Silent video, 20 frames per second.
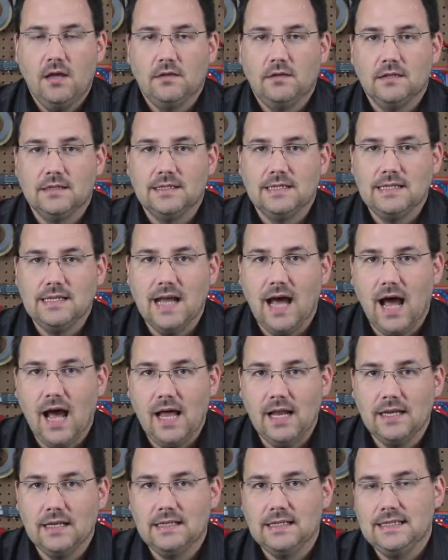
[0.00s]
does
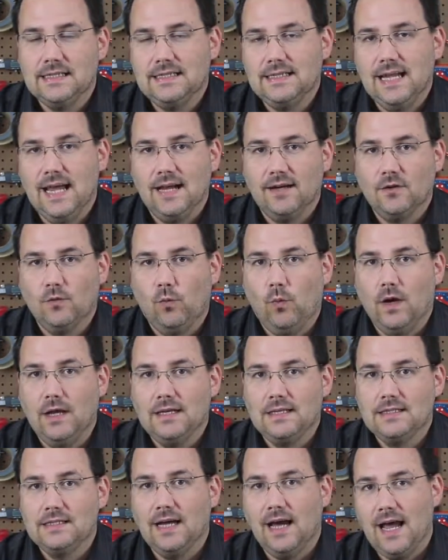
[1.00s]
not detect
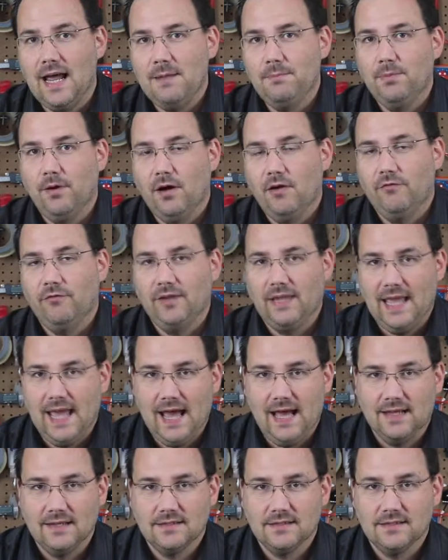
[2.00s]
what type of
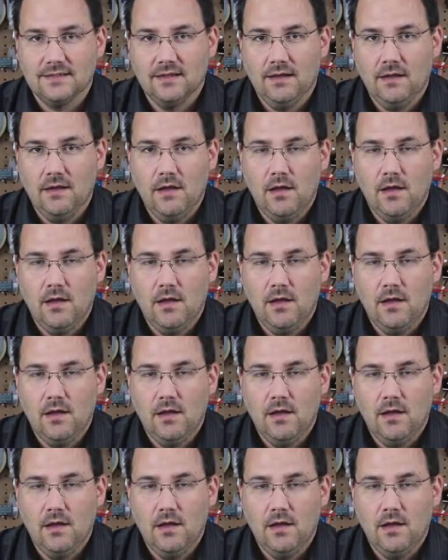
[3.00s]
gas,